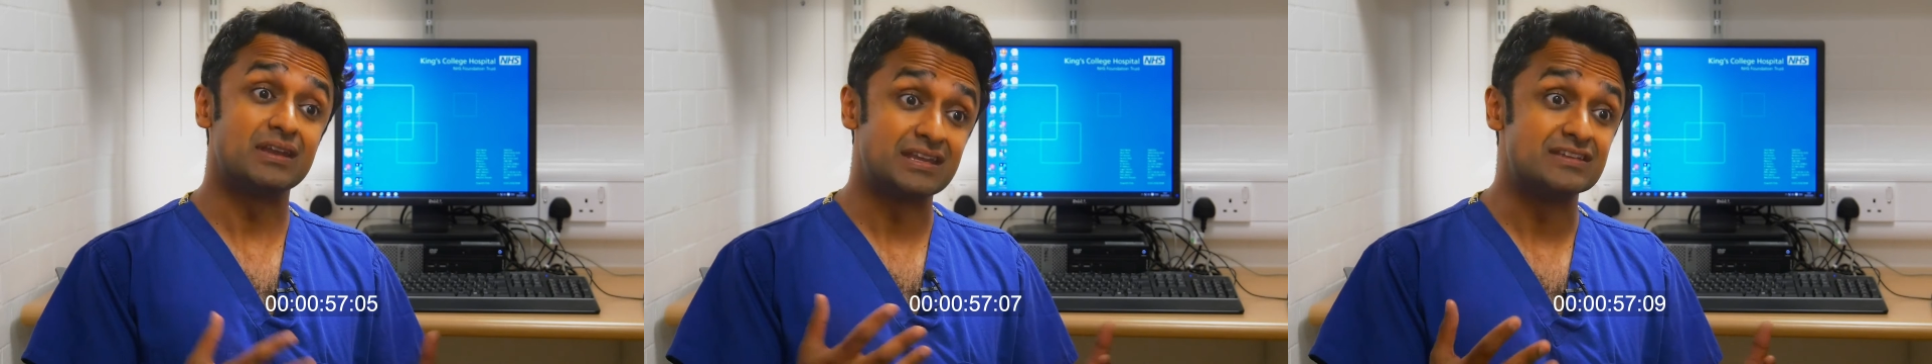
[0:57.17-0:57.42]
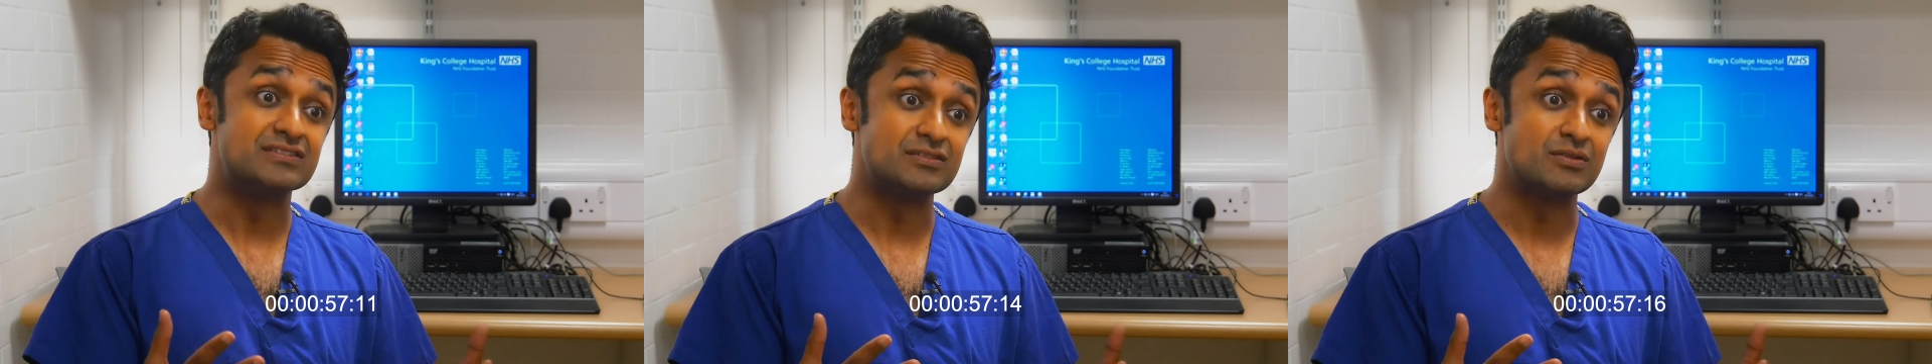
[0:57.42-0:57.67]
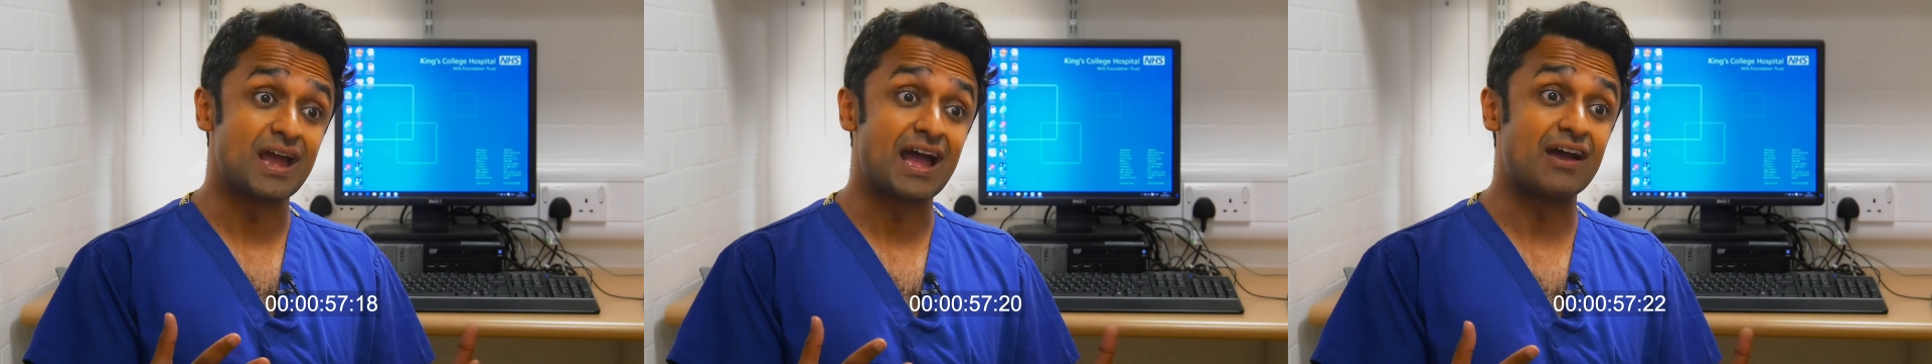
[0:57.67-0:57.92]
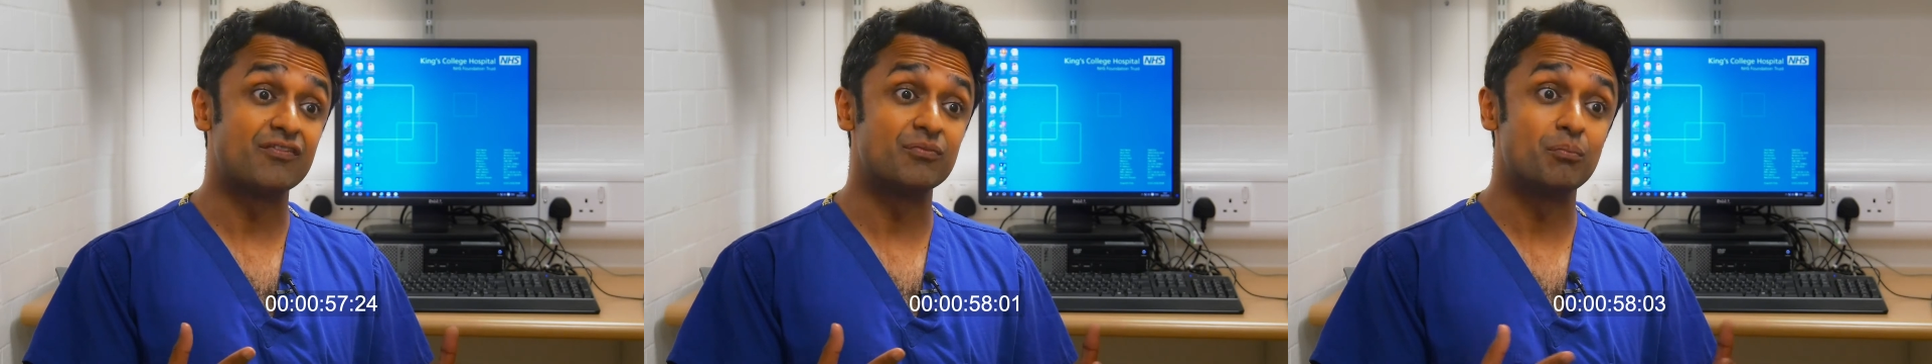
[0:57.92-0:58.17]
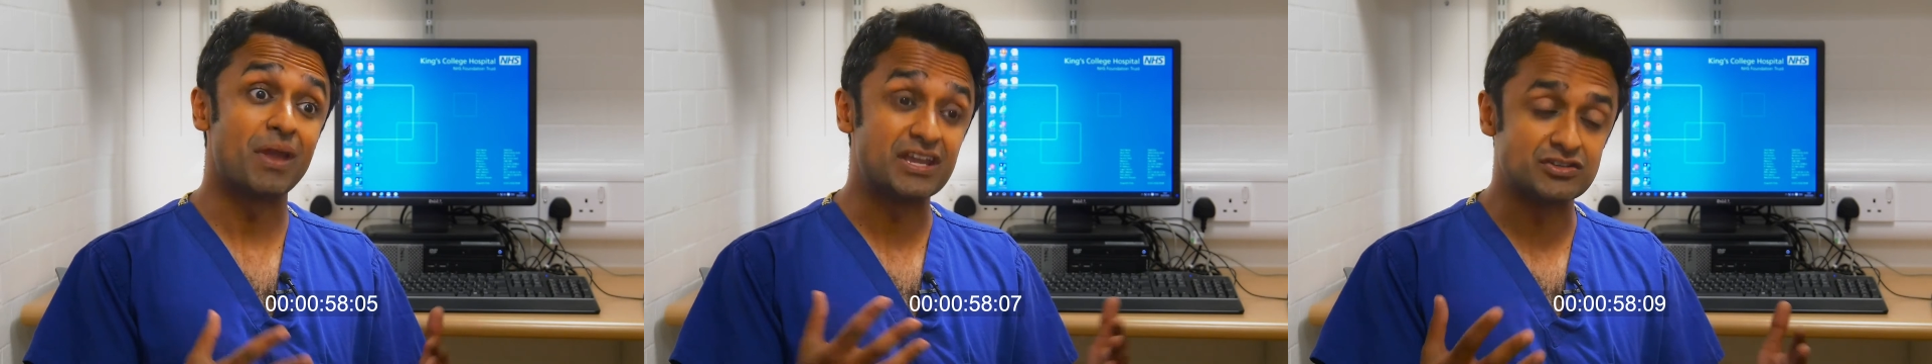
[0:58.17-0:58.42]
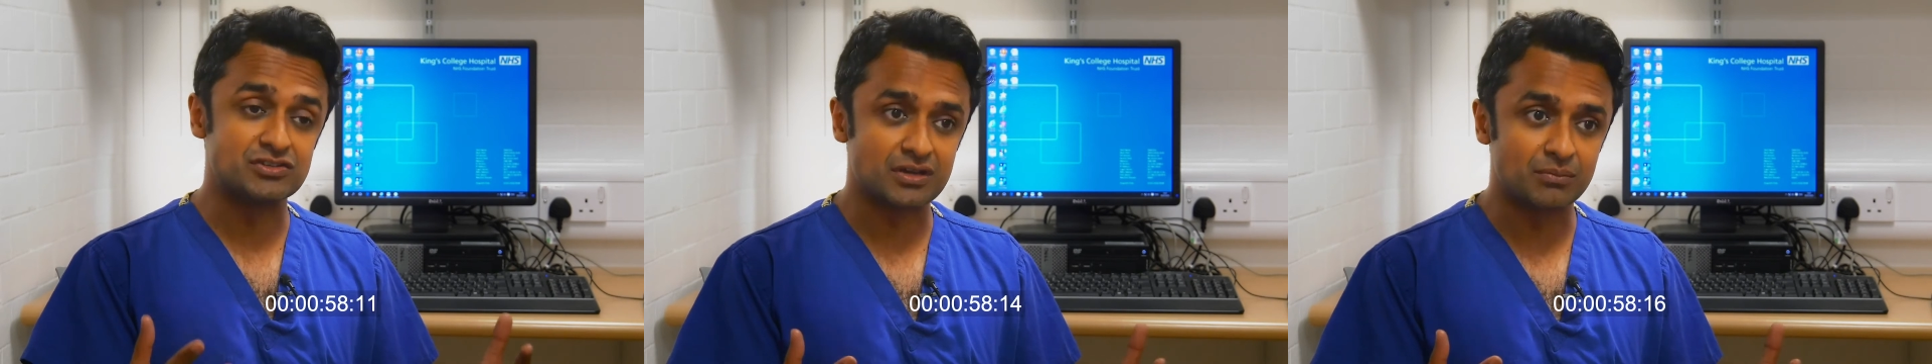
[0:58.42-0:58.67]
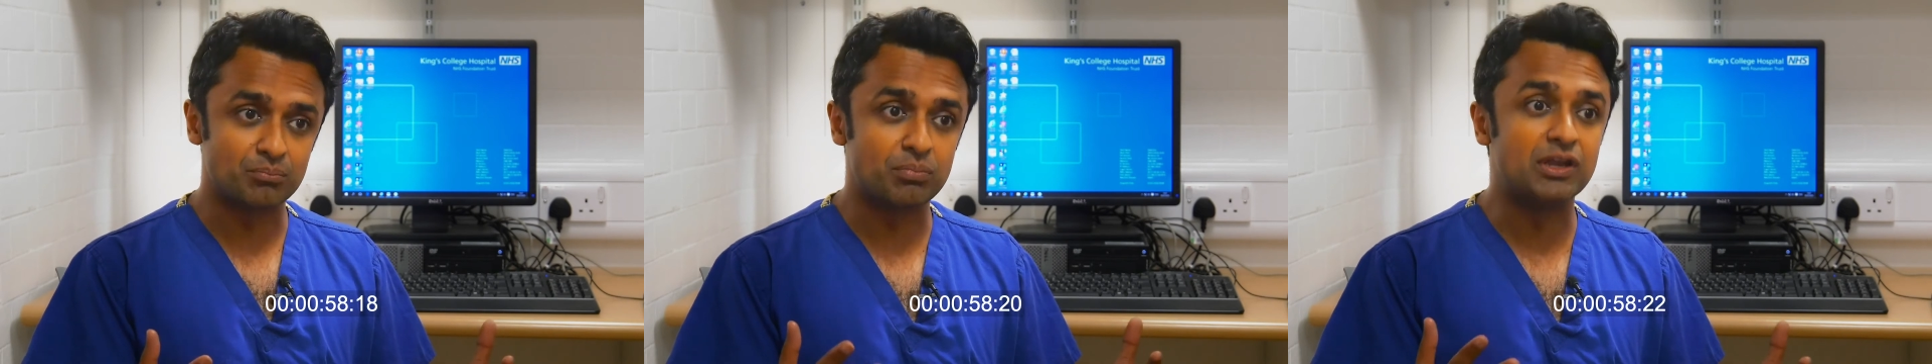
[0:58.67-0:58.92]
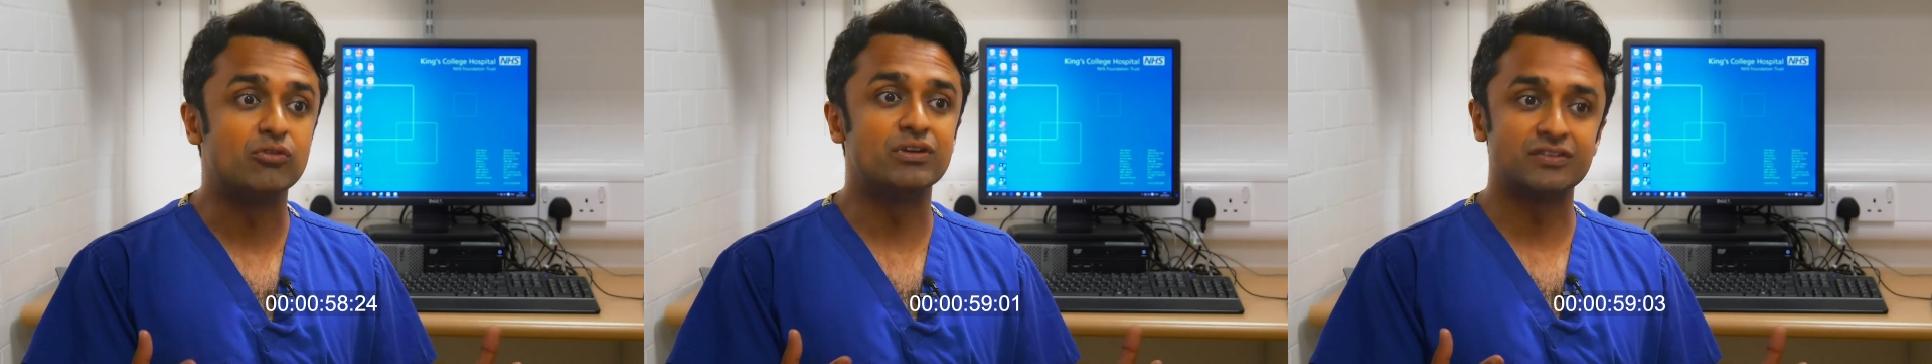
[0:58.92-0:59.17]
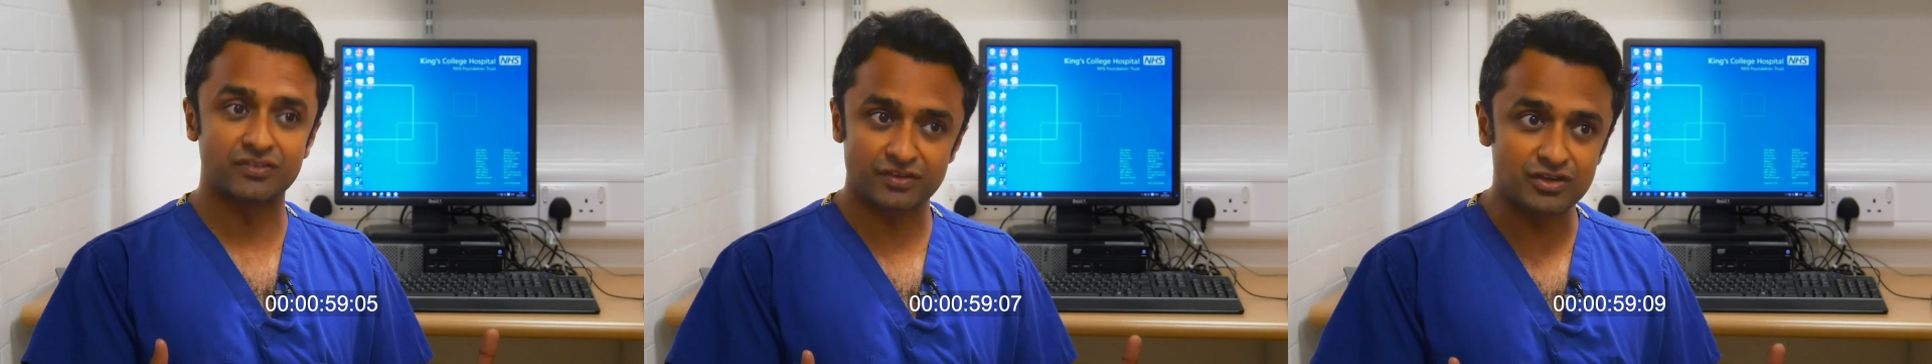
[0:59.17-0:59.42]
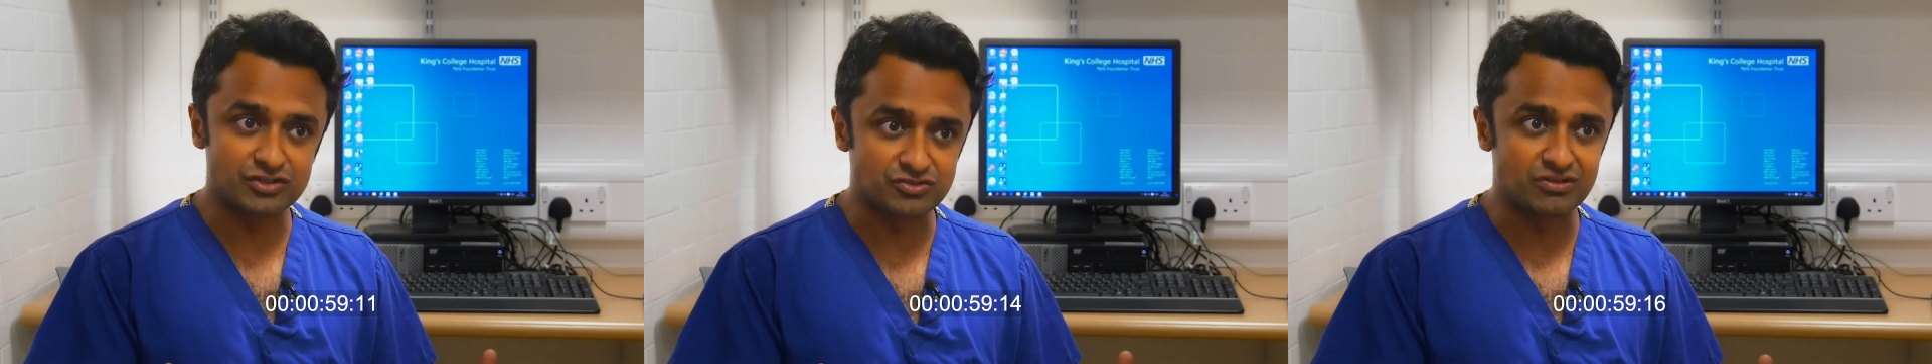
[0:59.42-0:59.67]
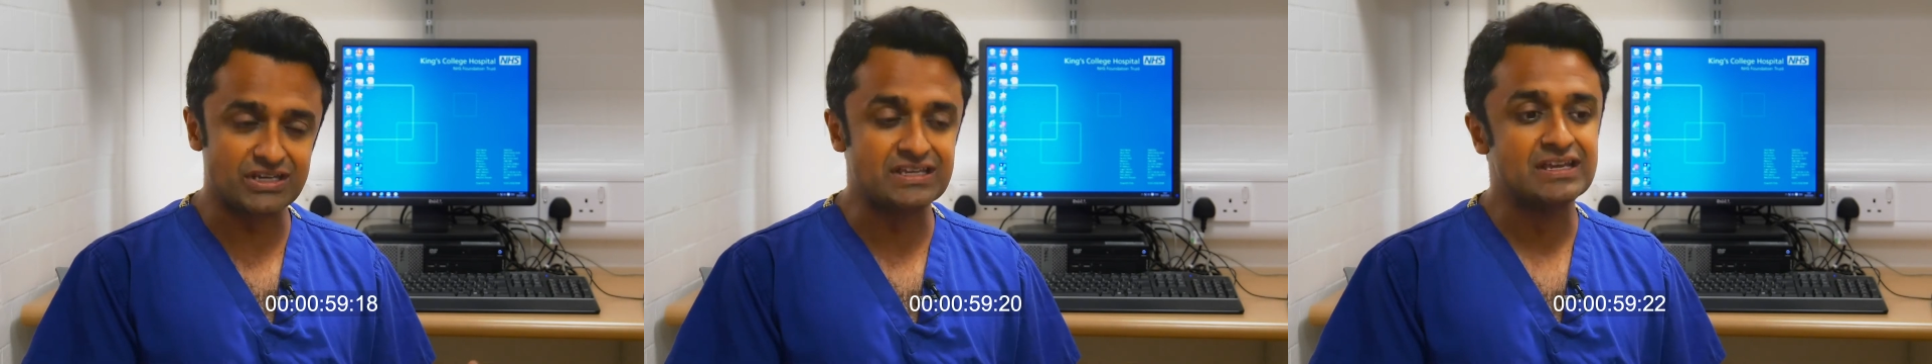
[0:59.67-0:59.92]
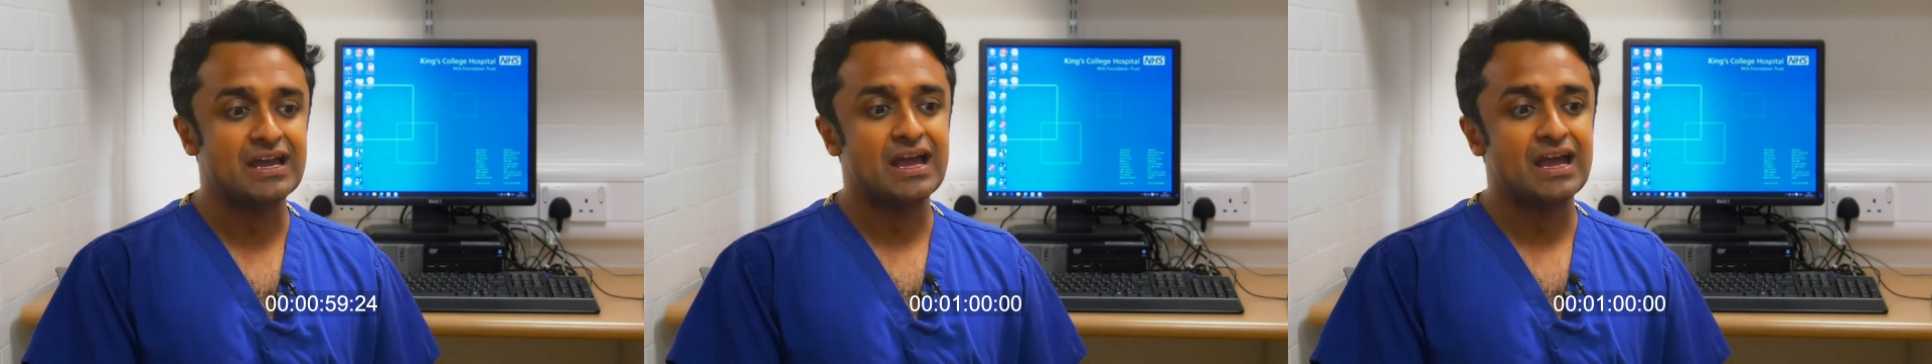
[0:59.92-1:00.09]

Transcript: need to have major biliary surgery.